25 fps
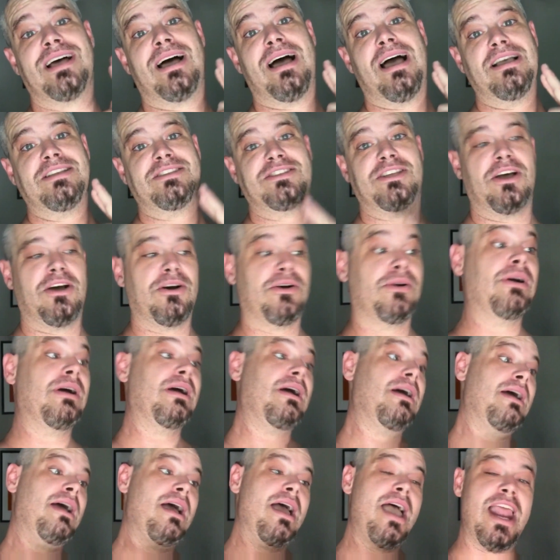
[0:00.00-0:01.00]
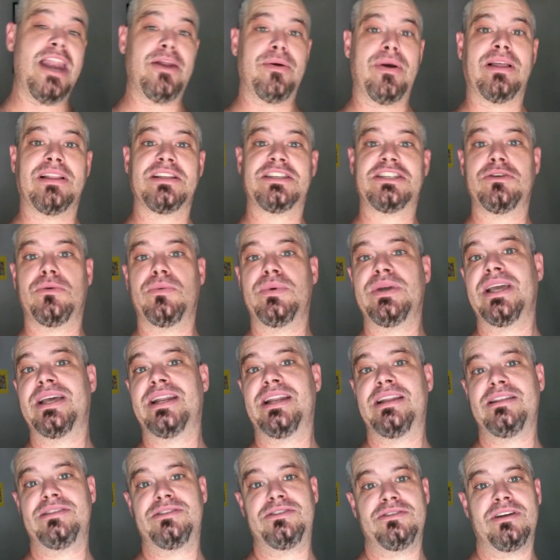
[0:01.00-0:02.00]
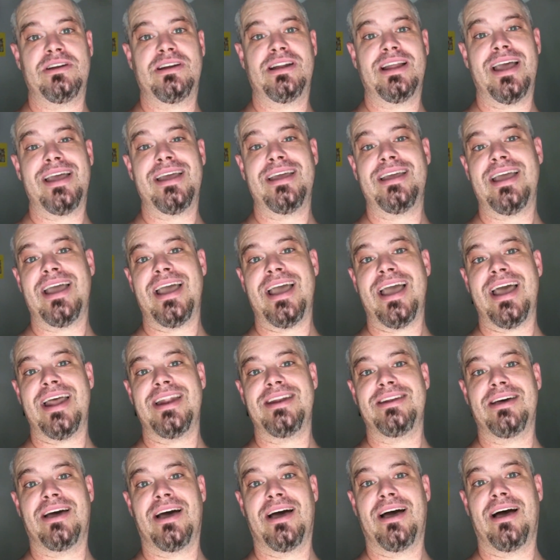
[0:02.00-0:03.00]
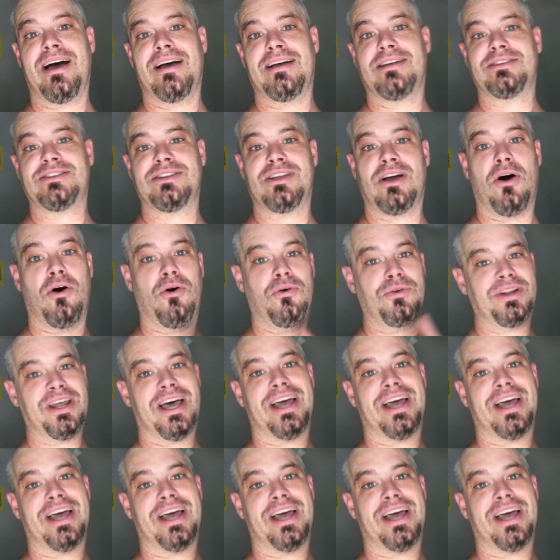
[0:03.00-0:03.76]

That's why I pulled back, because I realized I was being